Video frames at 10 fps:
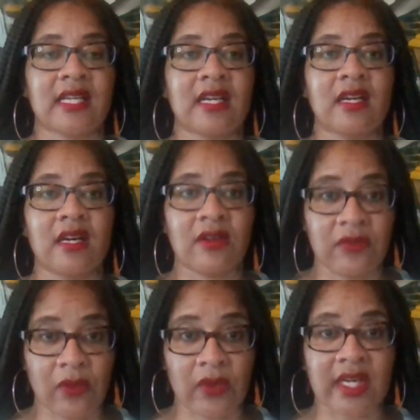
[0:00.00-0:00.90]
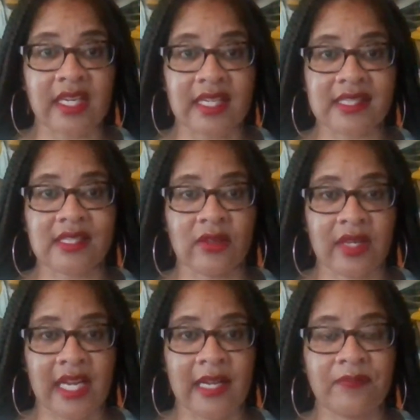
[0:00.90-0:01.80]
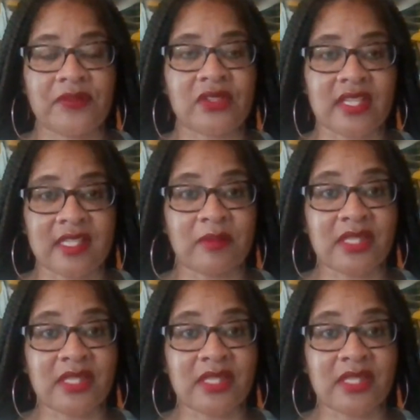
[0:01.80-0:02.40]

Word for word: for us. Okay, so that's number two.